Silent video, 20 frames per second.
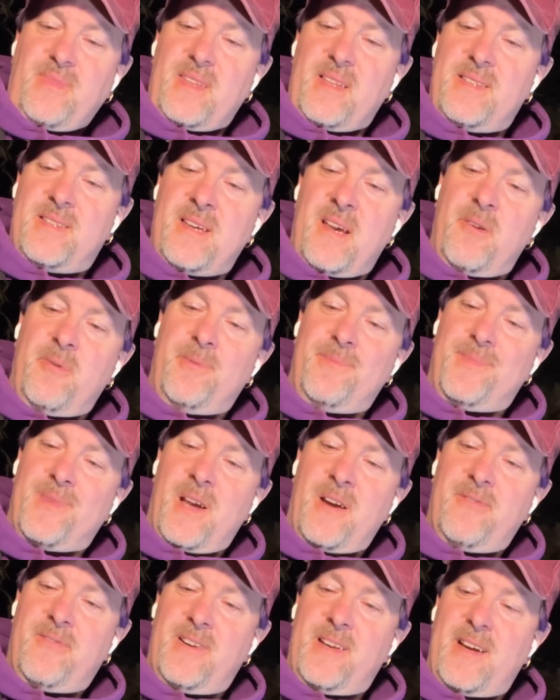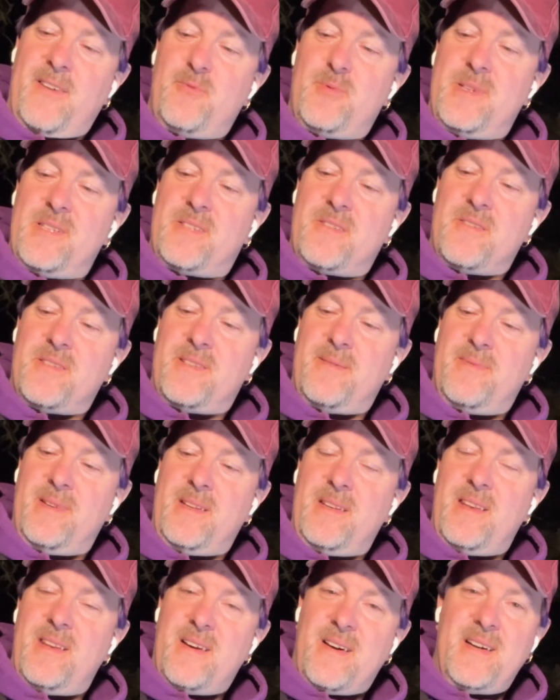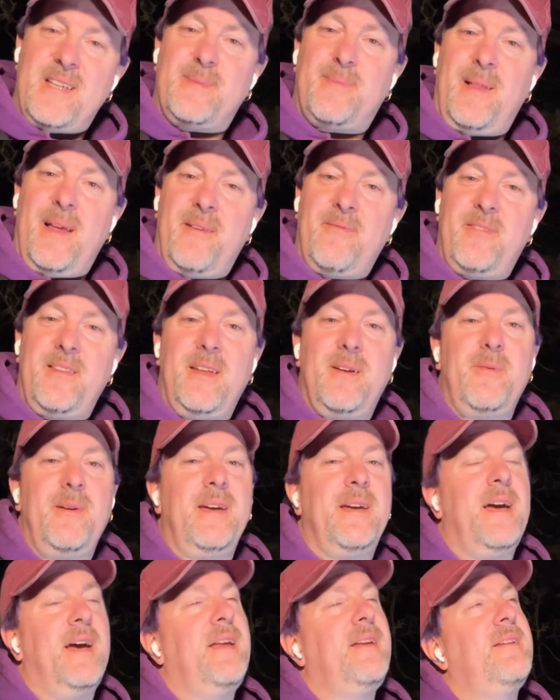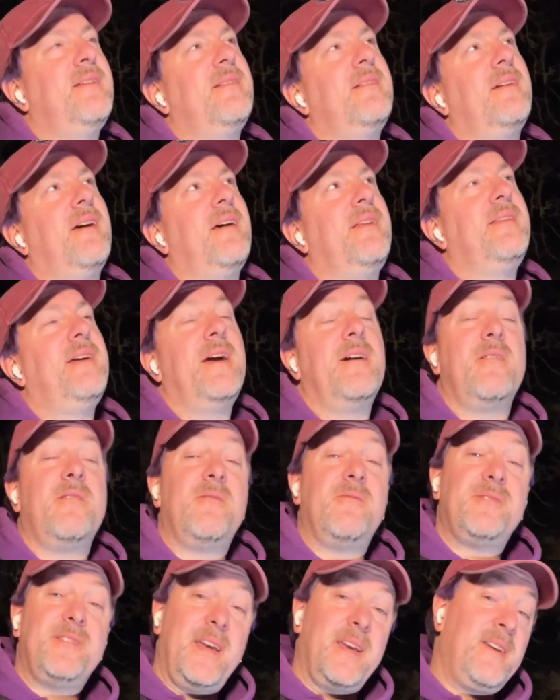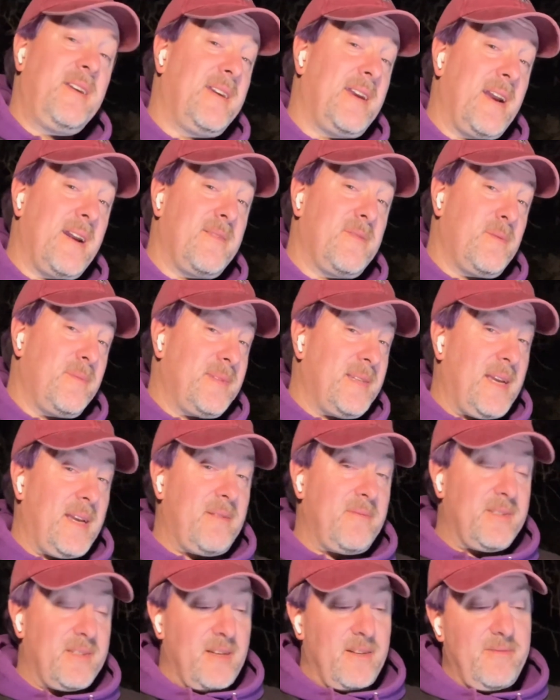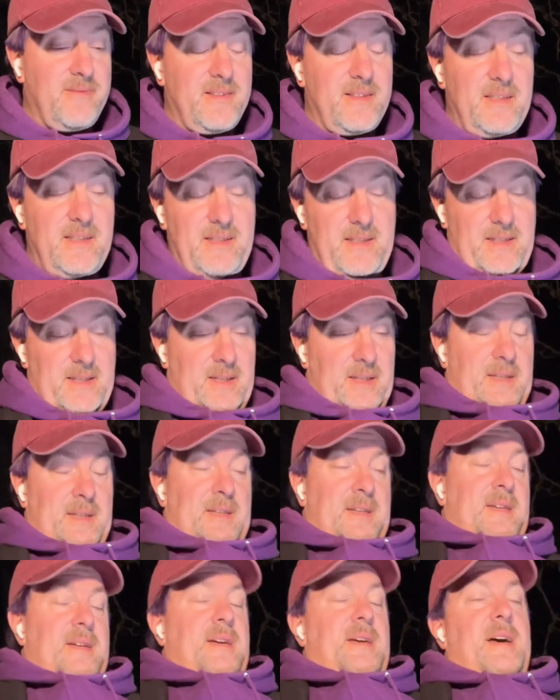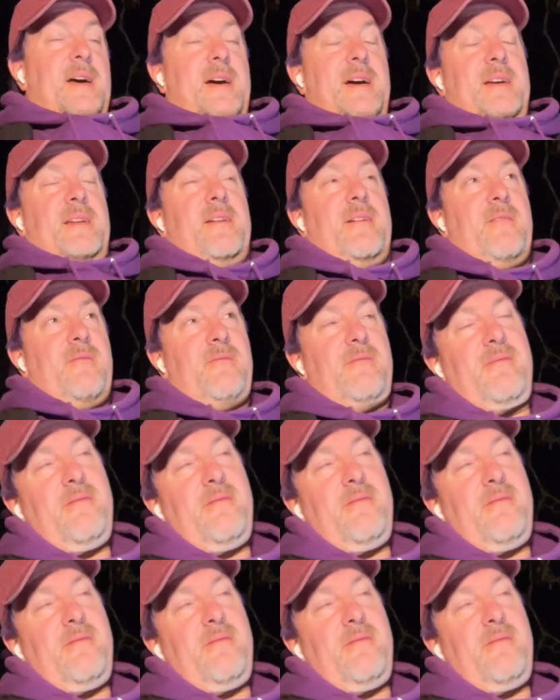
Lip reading: So hopefully everybody's got something nice planned for their weekend and they are taking care of themselves, hopefully. I know